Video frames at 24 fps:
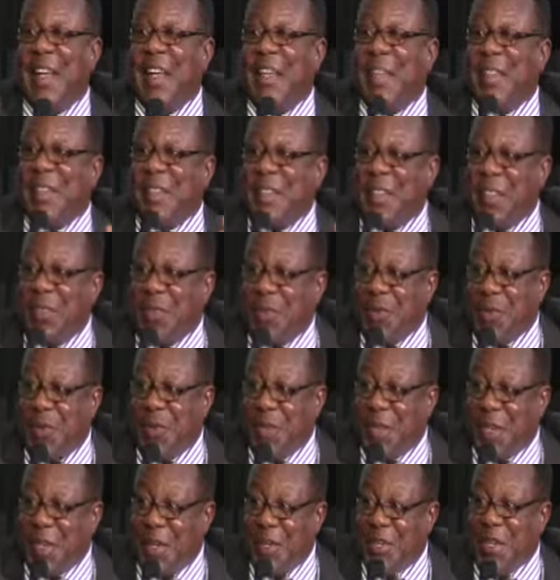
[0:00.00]
The issue of
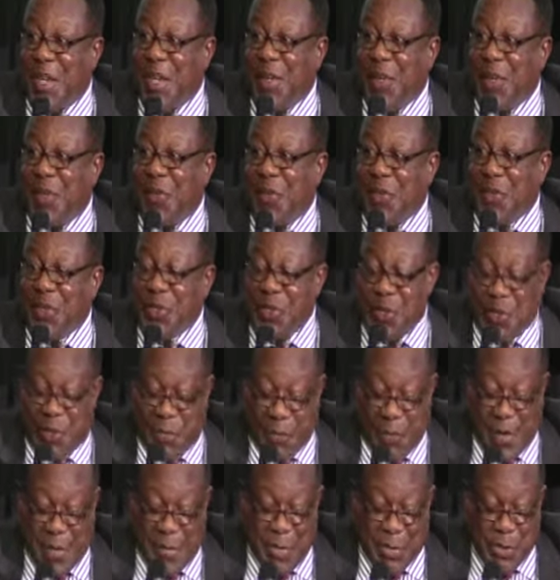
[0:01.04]
skills and innovations
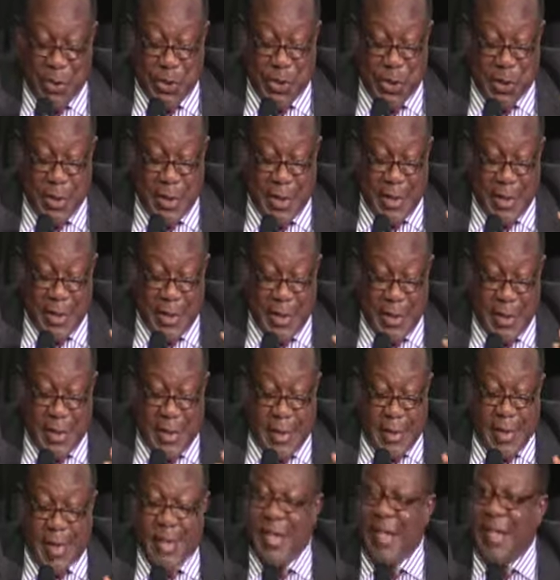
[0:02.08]
were mentioned,
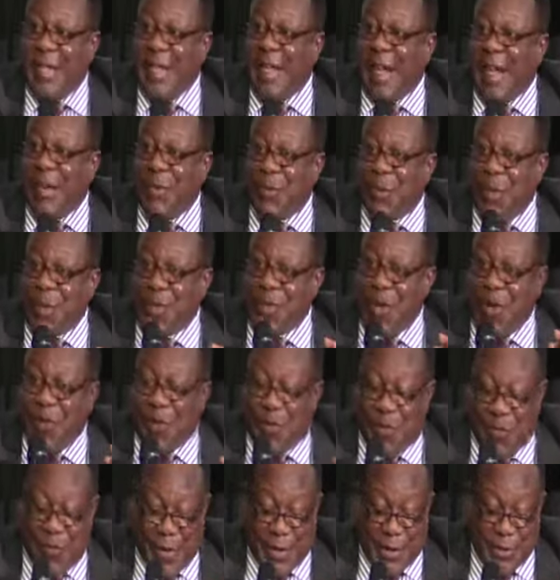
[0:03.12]
the adequacy of
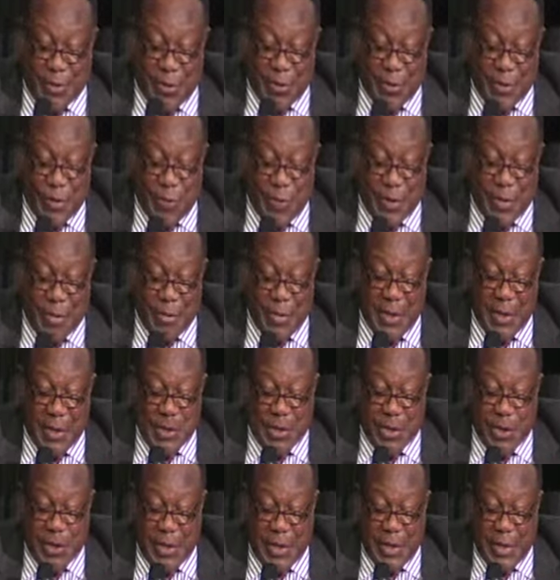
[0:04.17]
infrastructure was
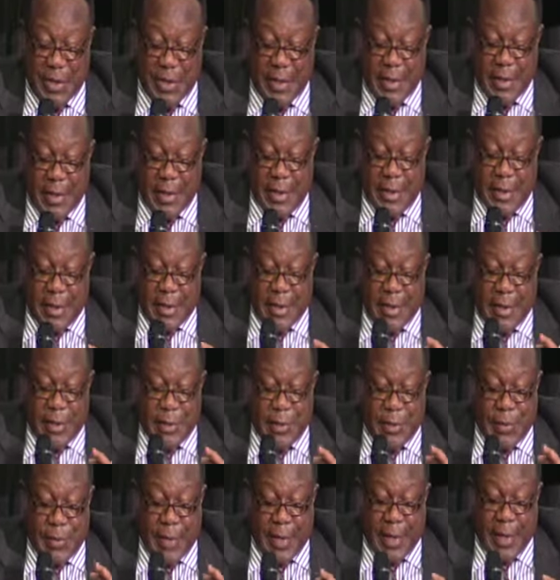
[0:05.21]
mentioned,
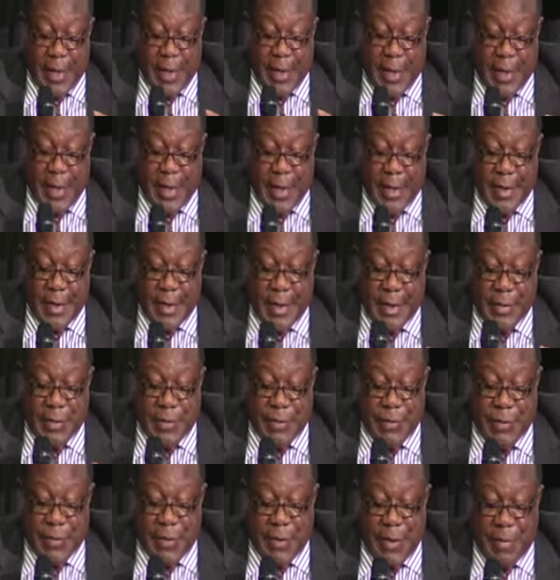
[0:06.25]
and the
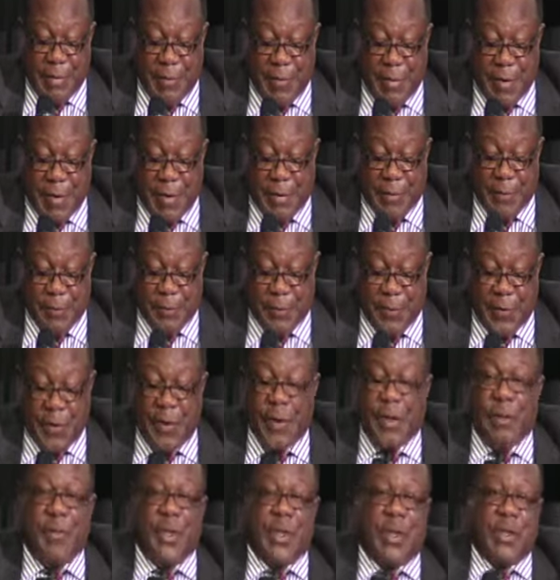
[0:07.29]
issues of
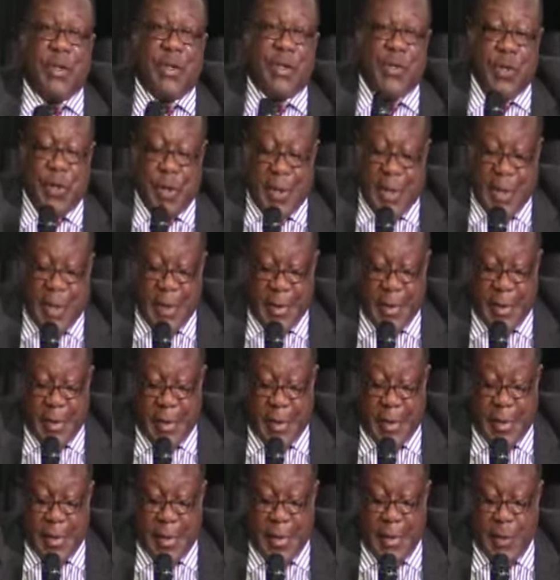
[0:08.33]
making sure
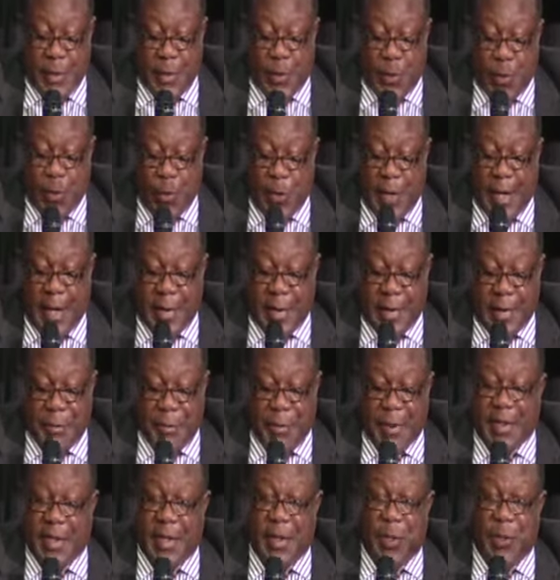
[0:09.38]
that we
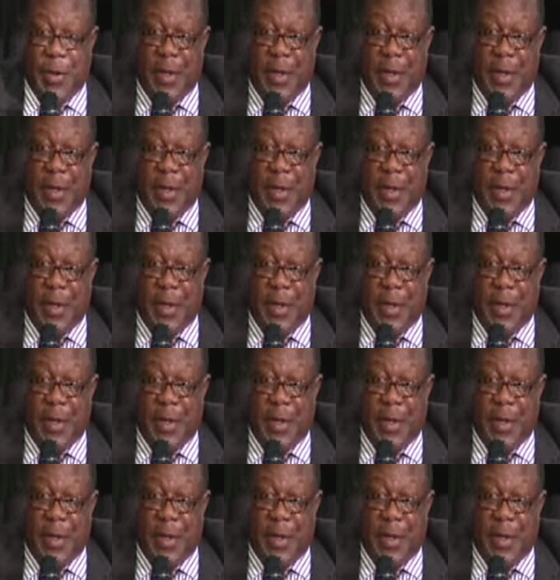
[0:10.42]
deal with